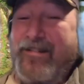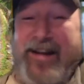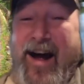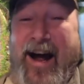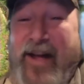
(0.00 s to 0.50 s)

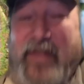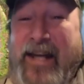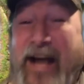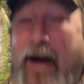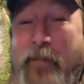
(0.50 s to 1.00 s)
No, I
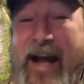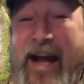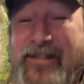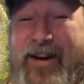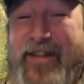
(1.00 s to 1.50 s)
think I'll
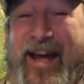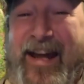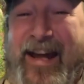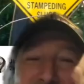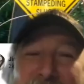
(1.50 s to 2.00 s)
pass on
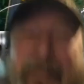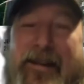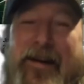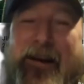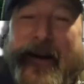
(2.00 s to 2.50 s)
that.
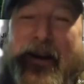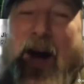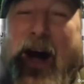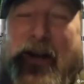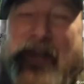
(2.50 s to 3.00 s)

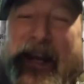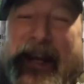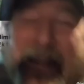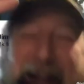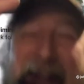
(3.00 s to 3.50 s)

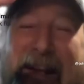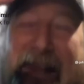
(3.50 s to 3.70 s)
Caution!